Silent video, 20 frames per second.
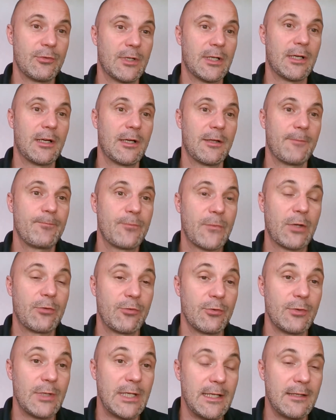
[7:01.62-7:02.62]

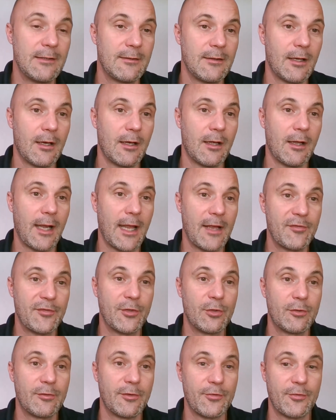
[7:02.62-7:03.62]
to eat
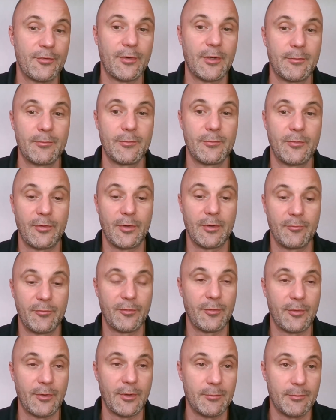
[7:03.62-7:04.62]
leftovers from
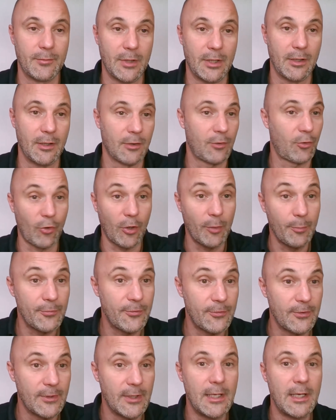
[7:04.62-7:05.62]

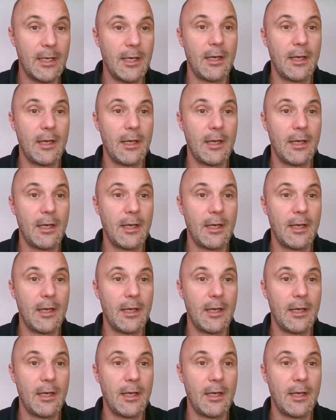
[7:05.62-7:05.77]
crops.